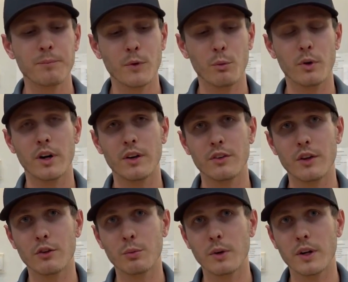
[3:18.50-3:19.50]
whereas
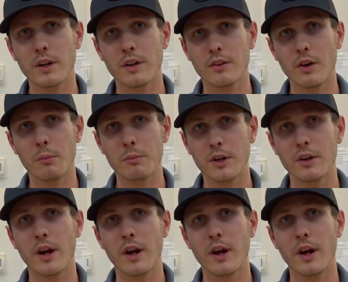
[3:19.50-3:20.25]
this one is up near